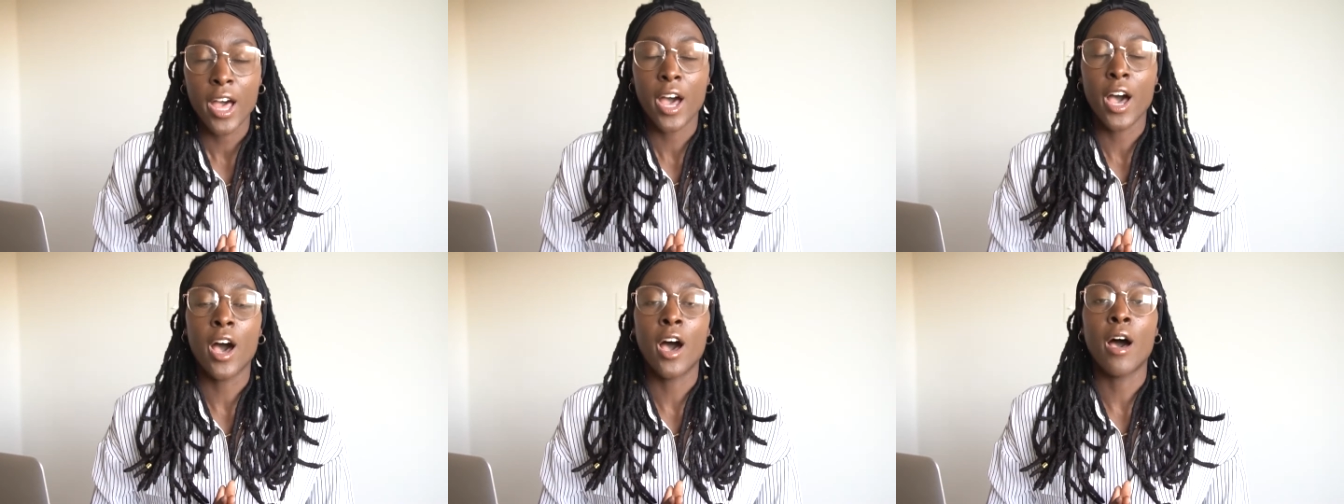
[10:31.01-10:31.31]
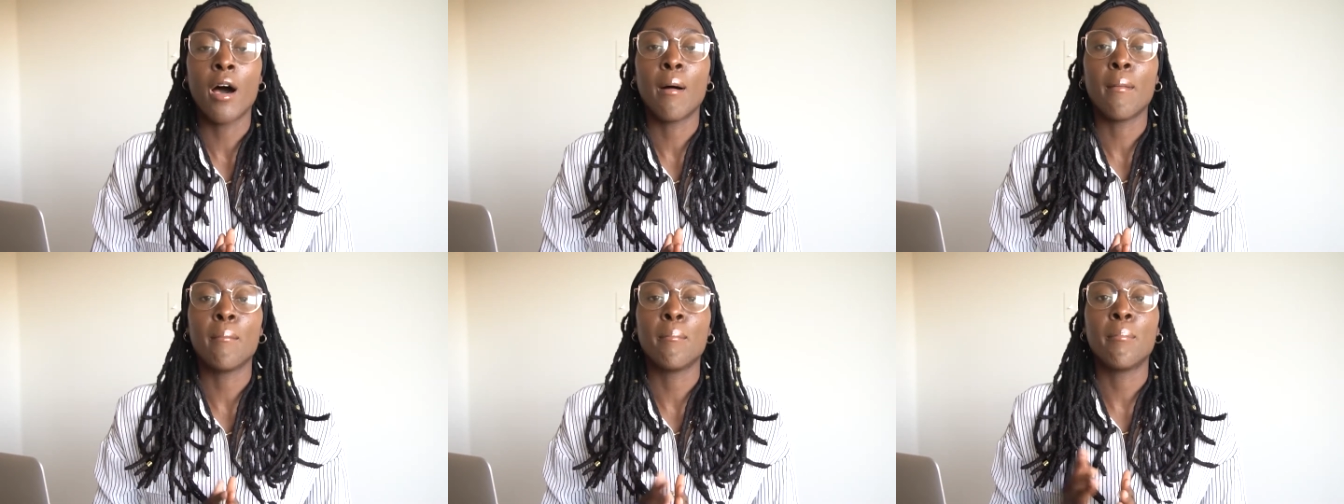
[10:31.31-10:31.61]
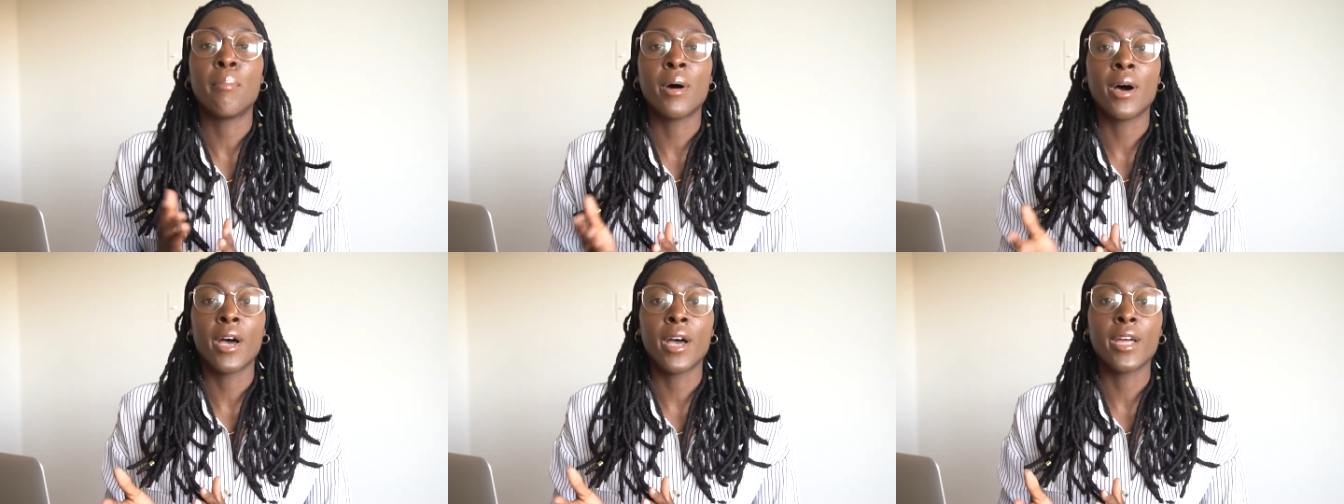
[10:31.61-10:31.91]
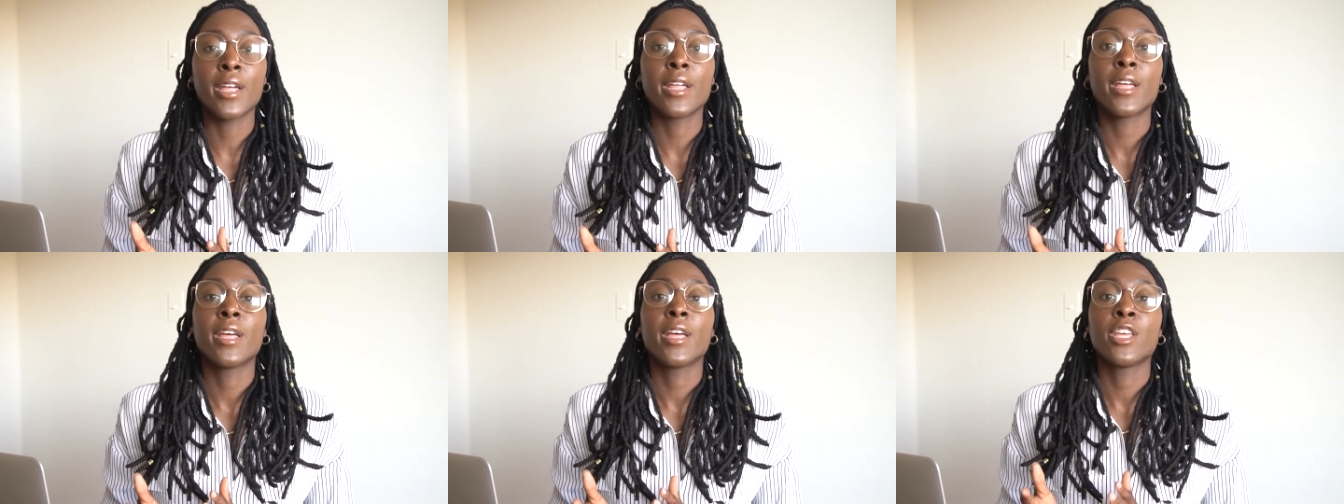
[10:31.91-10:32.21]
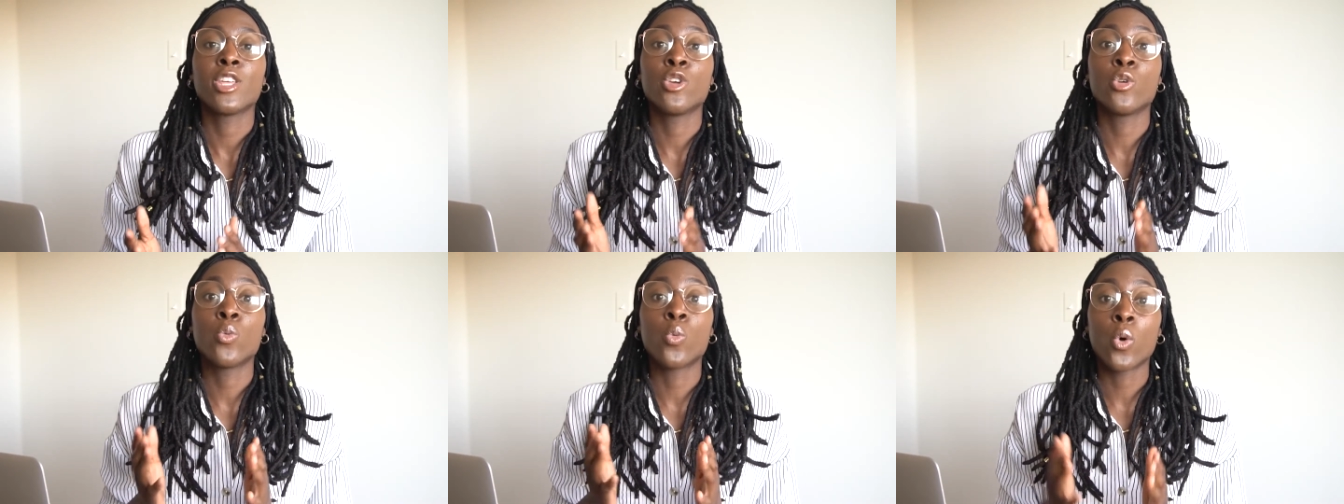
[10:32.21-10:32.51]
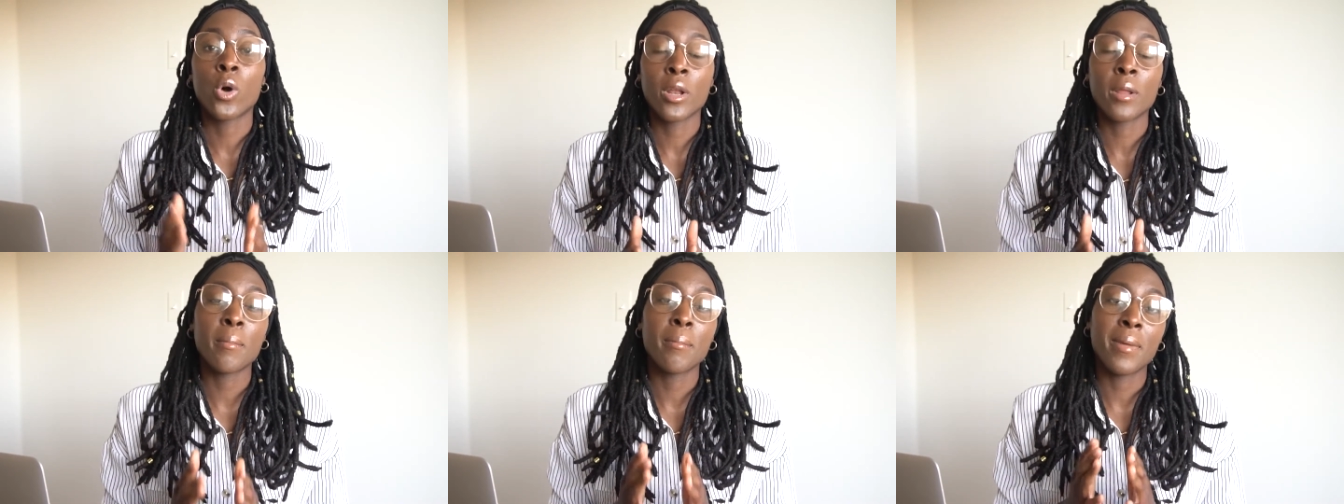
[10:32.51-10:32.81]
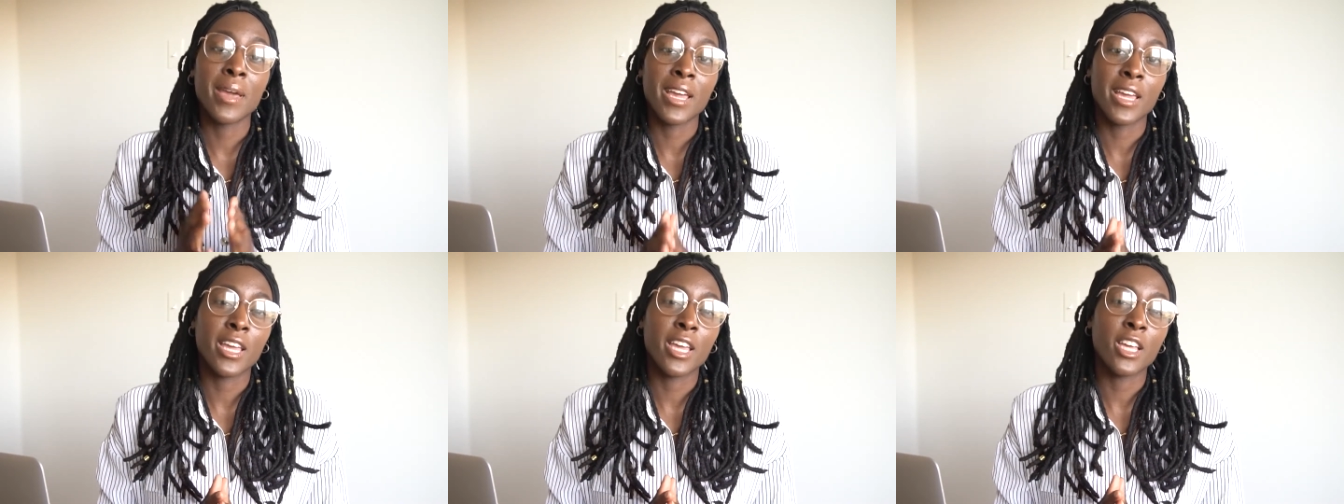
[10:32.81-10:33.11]
um, but you wanna
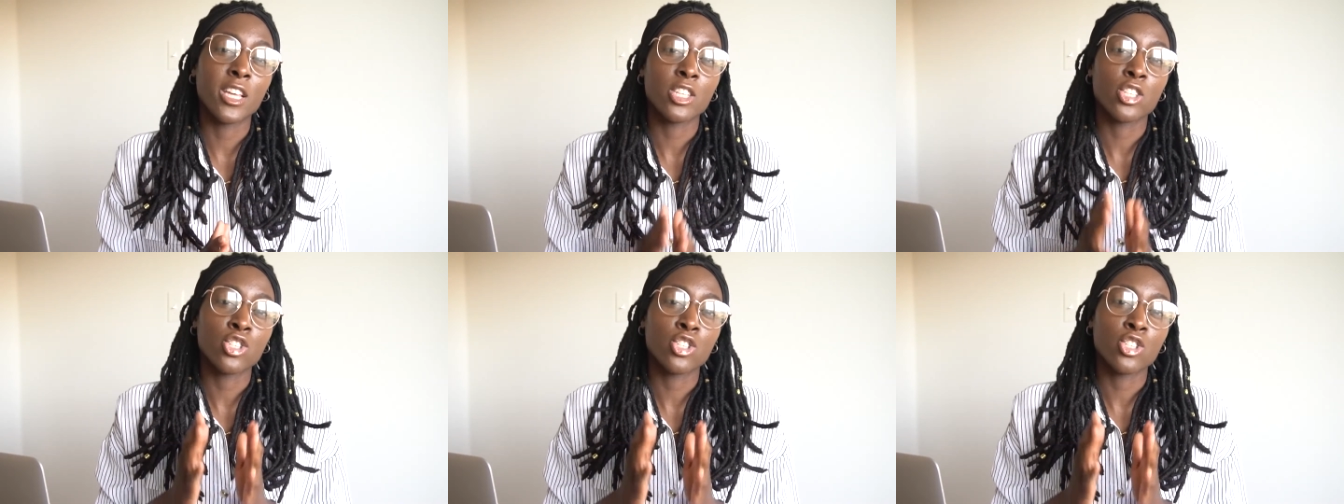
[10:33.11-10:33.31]
make it